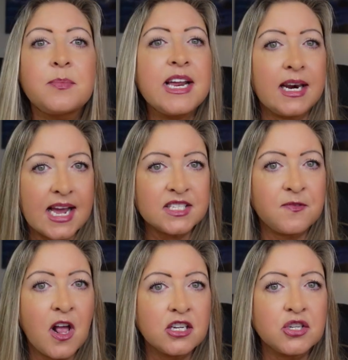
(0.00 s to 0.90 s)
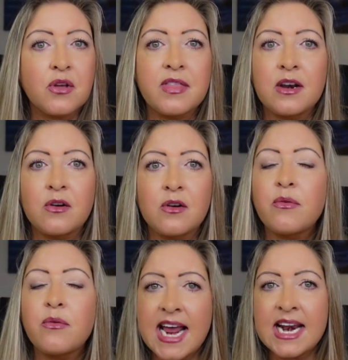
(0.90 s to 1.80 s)
be less volatile than
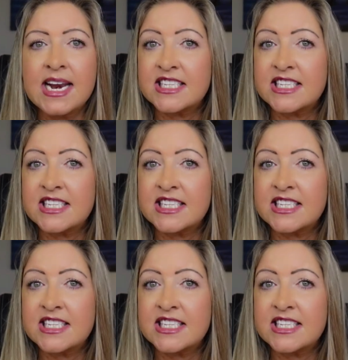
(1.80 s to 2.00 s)
growth and